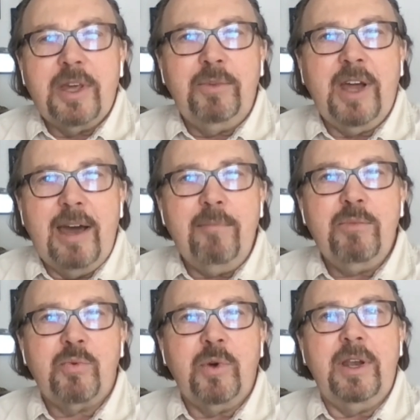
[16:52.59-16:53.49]
some
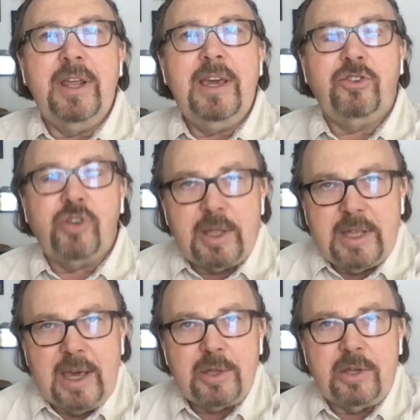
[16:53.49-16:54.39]
times when it
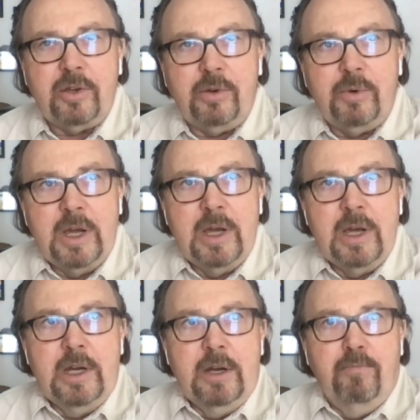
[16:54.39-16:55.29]
just has to
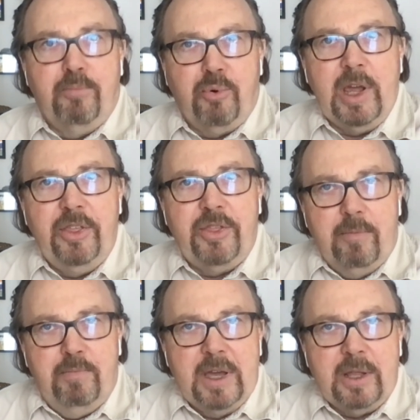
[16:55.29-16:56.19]

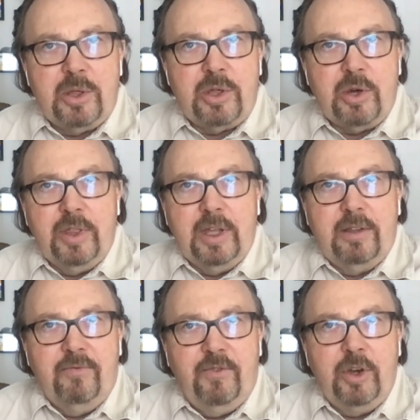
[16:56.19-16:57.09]
breathe a bit so
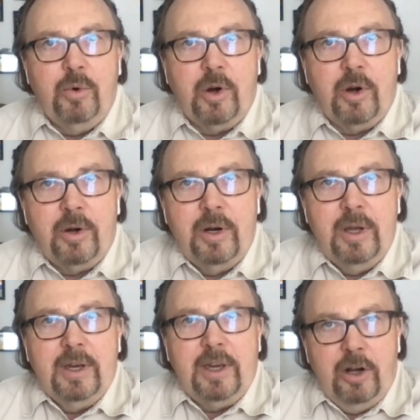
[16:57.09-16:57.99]
that the viewer
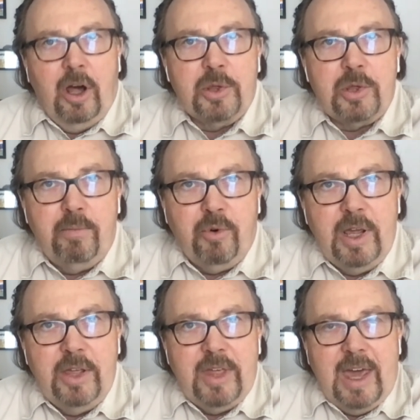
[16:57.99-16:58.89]
can also
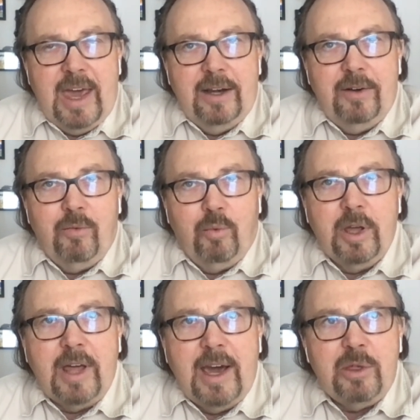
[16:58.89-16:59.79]
breathe and
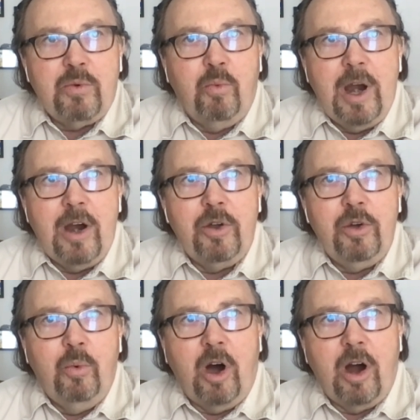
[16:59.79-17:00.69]
realize
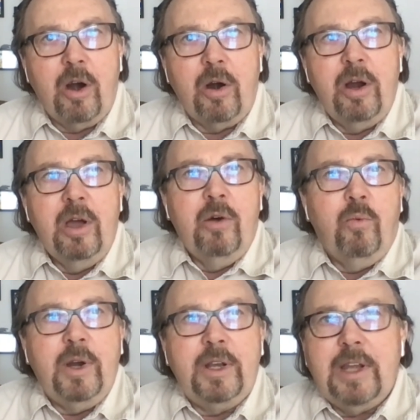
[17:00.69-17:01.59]
where you are,
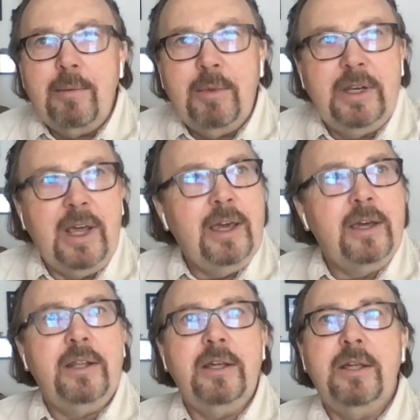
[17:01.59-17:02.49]
what time of
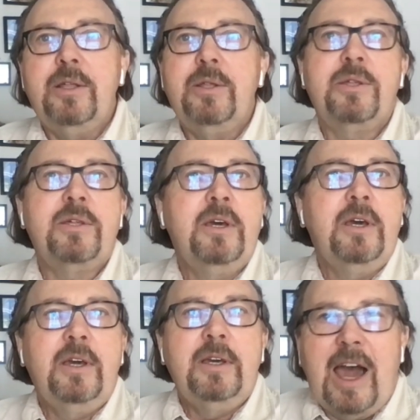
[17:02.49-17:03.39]
day it is,
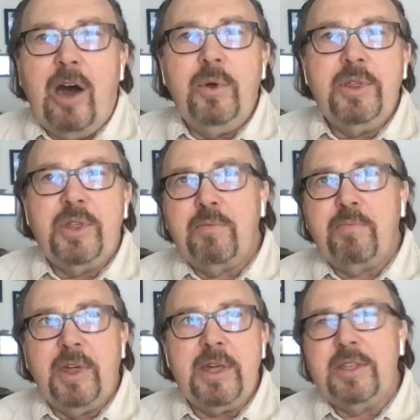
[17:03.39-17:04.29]
how is
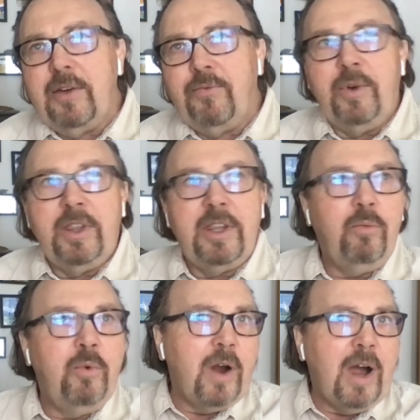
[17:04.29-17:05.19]
this place different
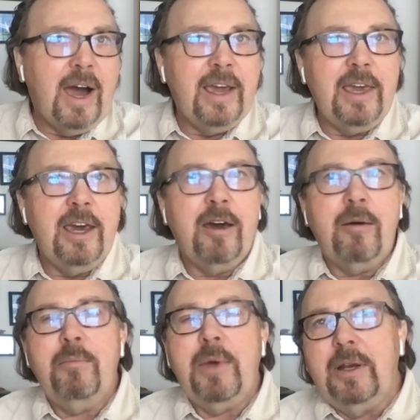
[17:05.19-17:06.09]
where I
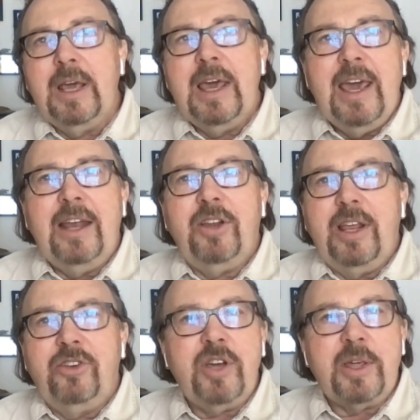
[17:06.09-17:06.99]
am, and
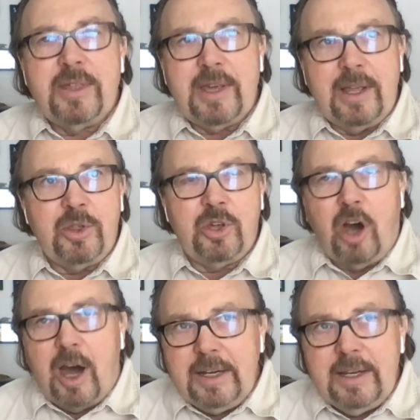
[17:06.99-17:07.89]
it just sets
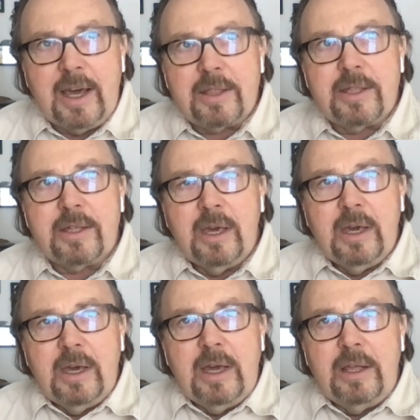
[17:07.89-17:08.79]
context.
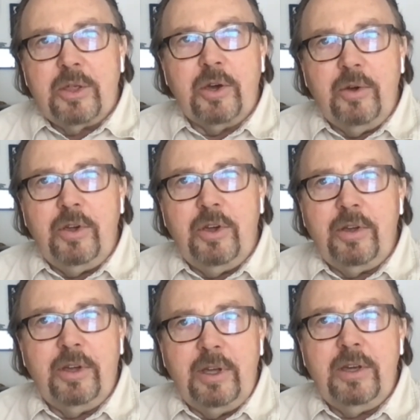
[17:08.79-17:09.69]
And so
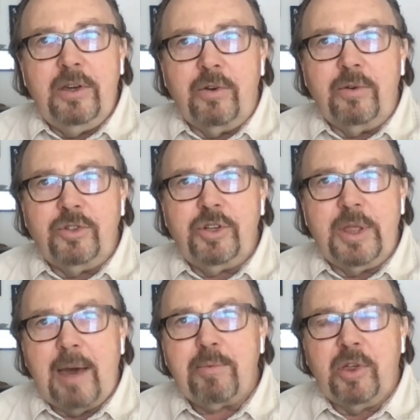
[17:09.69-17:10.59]

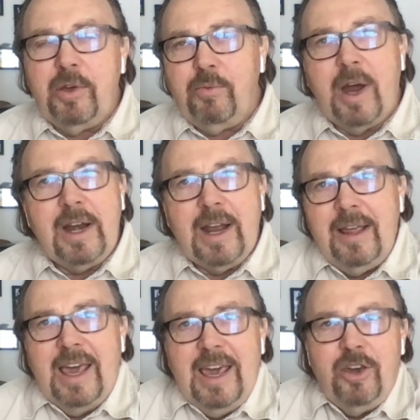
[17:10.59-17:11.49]
she's absolutely
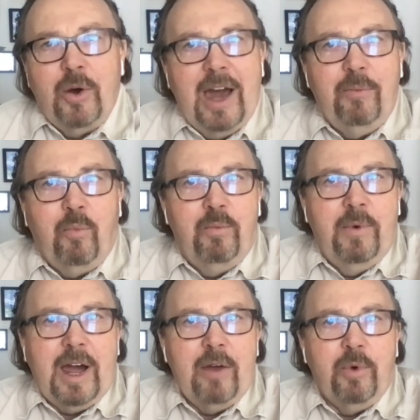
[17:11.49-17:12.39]
right.
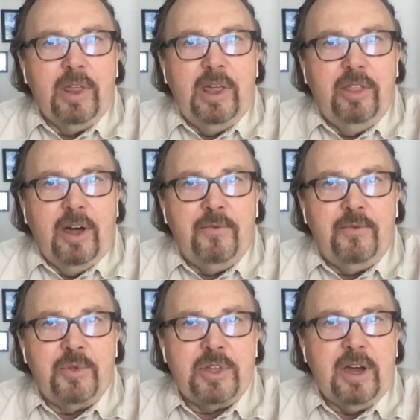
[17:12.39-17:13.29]
I really
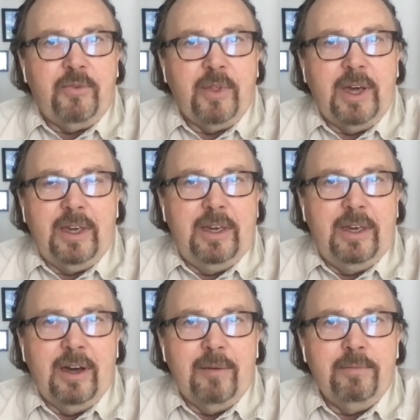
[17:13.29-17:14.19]
love stuff like
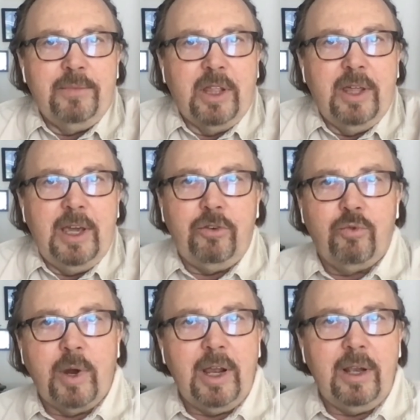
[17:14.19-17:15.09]
the
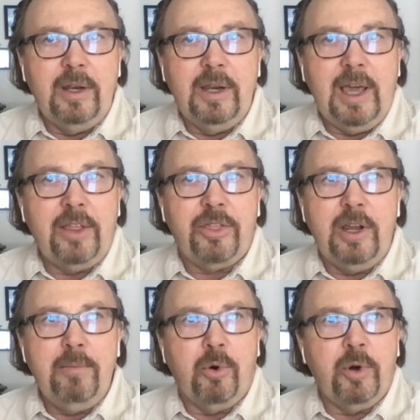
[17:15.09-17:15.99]
late great
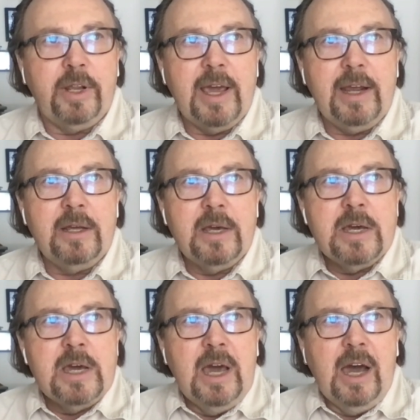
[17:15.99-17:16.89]
Anthony Bourdain,
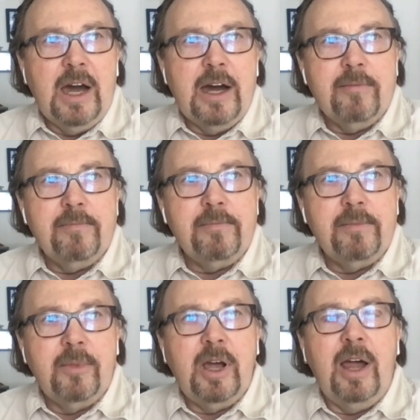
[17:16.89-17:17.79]

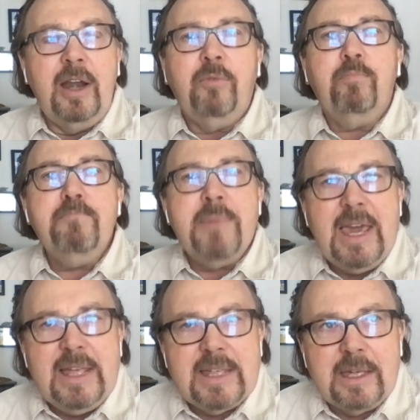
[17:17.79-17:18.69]
um, an
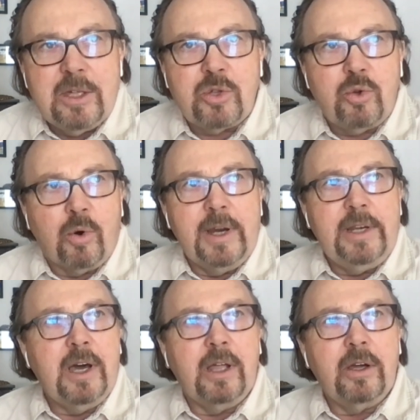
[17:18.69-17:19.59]
amazing
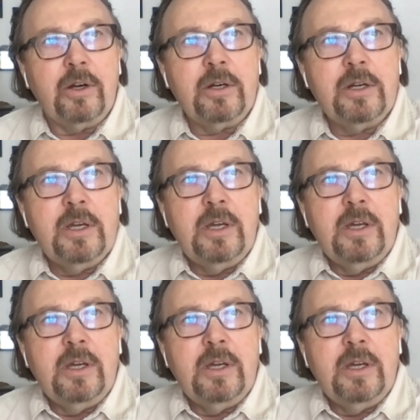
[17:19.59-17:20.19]
storyteller,